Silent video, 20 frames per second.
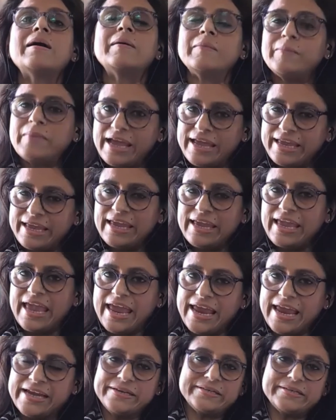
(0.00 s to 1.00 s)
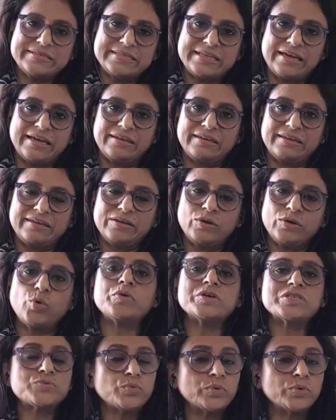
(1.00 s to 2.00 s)
my eldest son, who
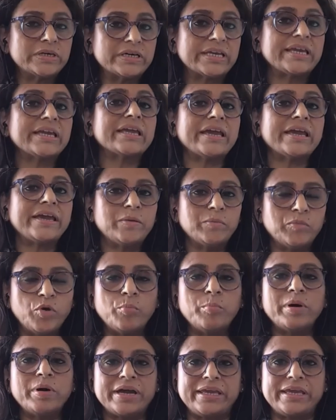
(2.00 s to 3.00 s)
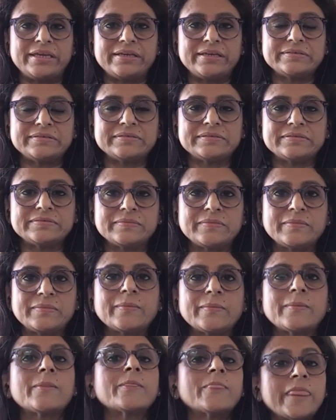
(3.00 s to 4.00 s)
was working in Mumbai,
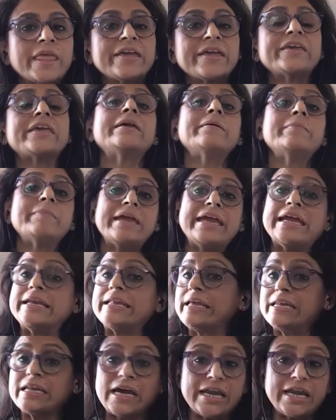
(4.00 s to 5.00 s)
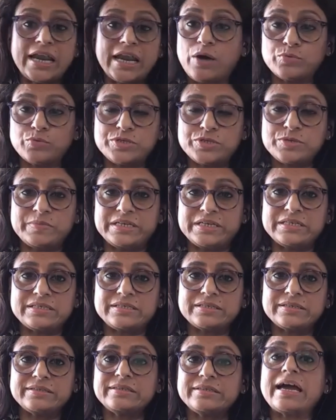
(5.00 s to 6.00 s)
he made an announcement
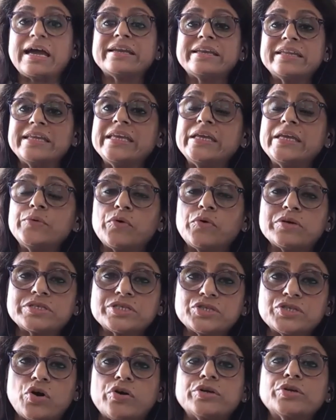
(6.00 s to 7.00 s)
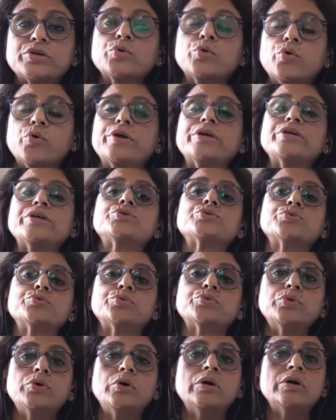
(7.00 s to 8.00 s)
that he was not going
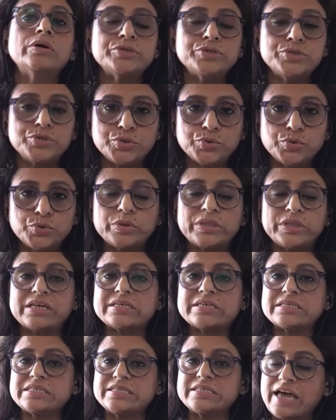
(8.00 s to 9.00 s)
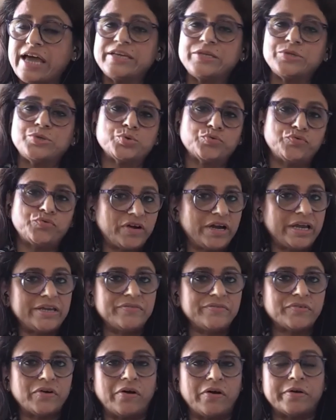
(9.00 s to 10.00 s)
to do this
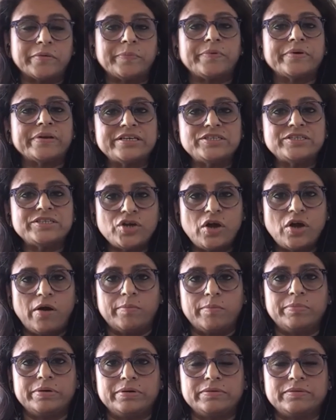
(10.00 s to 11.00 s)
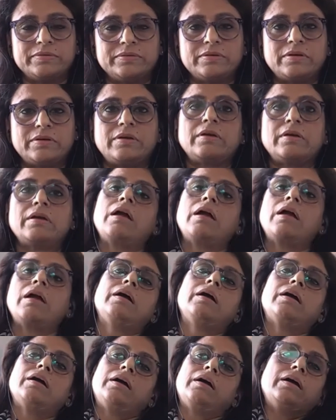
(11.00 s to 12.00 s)
9-to-5 corporate job.
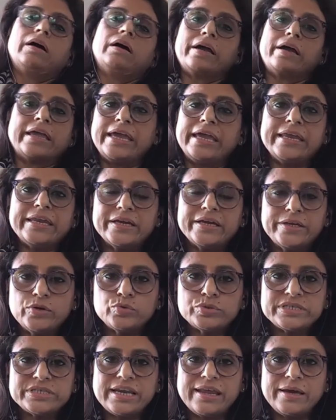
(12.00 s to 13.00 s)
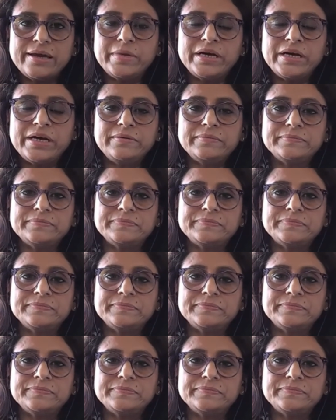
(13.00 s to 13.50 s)
Again, a new dilemma.